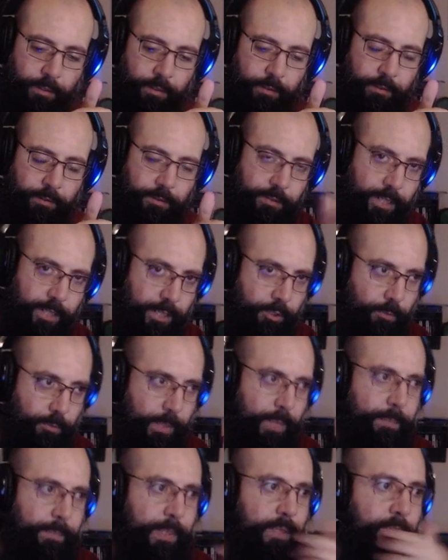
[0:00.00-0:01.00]
The title
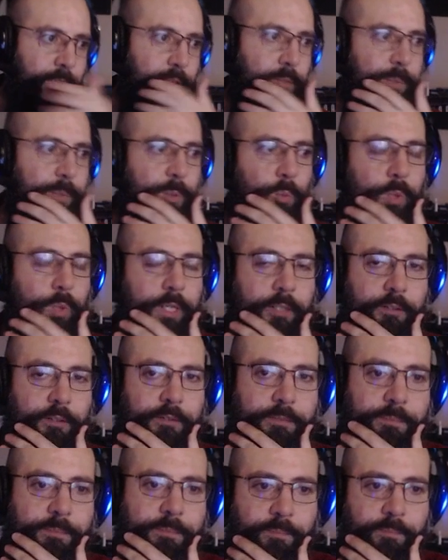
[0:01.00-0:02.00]
might be a little bit
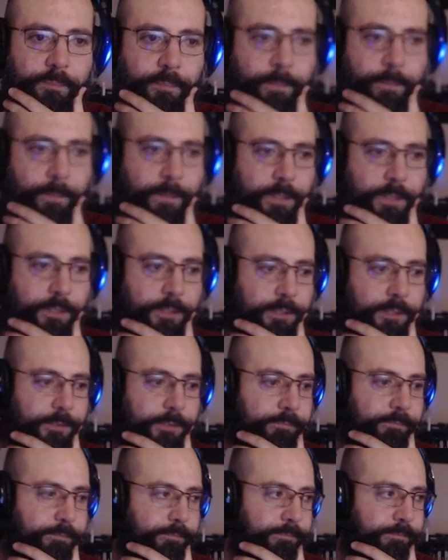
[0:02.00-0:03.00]
weird.
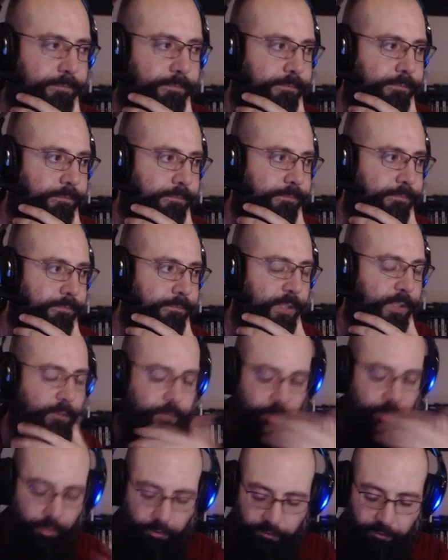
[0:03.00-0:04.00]
Um, for
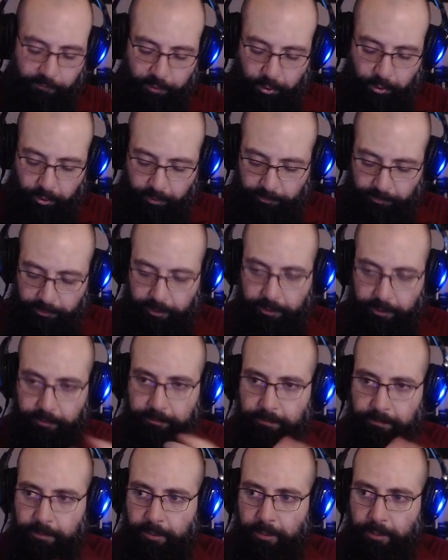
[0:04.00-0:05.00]
those of you who don't know,
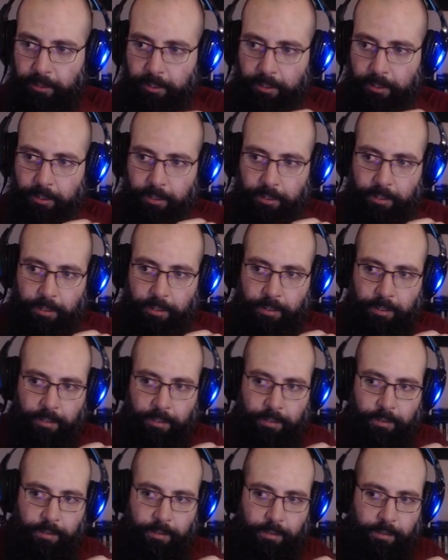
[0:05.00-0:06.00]

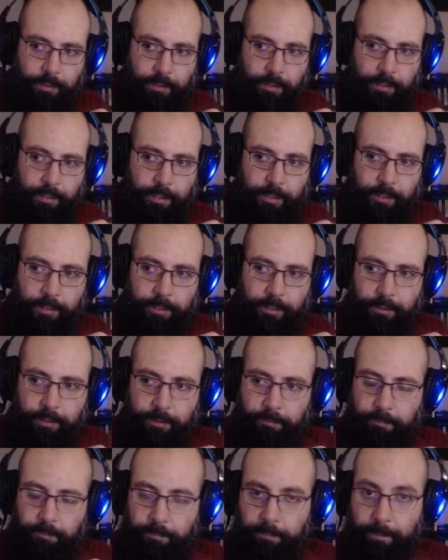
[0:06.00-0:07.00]
I
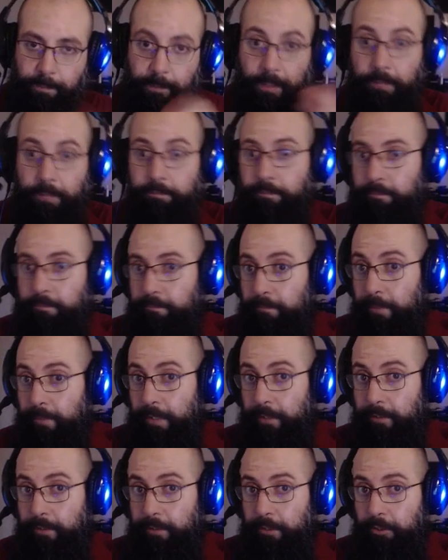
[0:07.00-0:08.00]
I
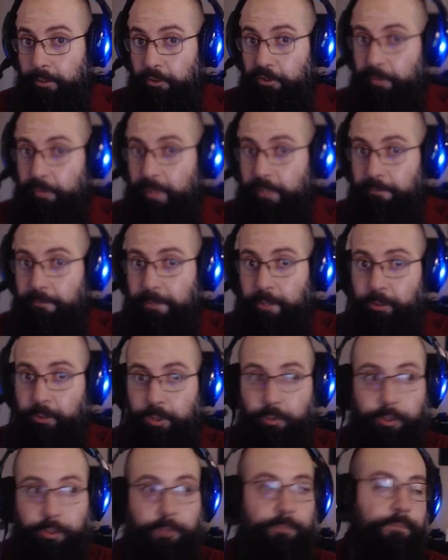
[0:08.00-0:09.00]
used to be a ferret
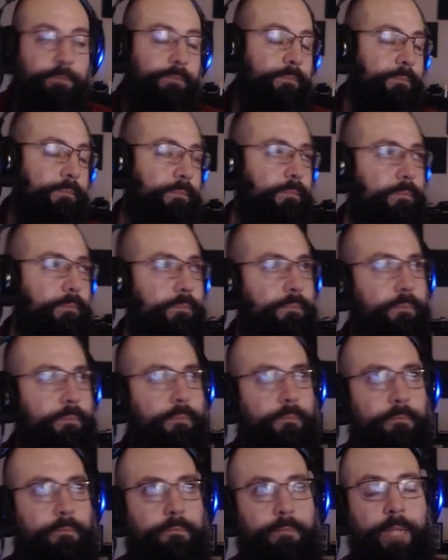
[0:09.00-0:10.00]
owner.
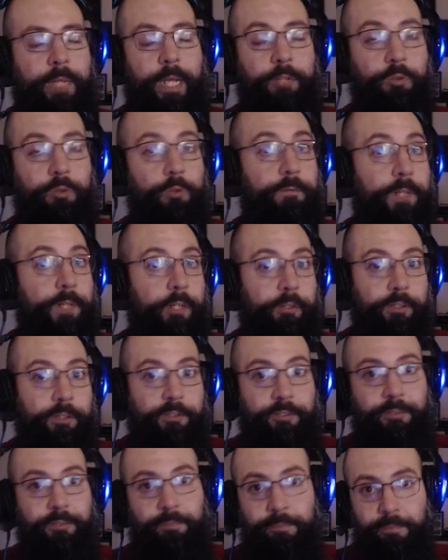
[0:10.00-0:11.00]
I had two
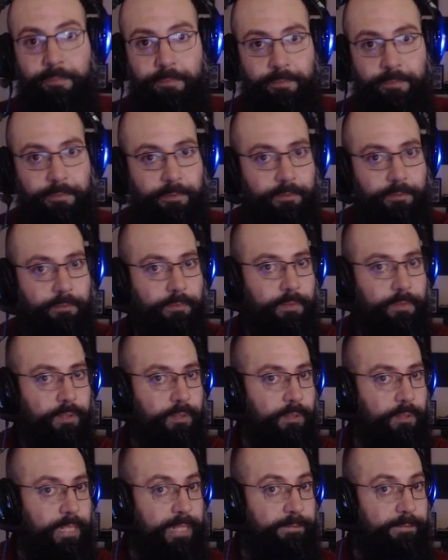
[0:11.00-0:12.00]
ferrets,
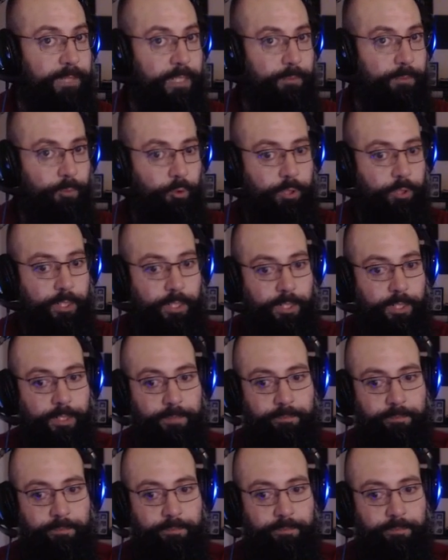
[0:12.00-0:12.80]
Leafy and Mordecai.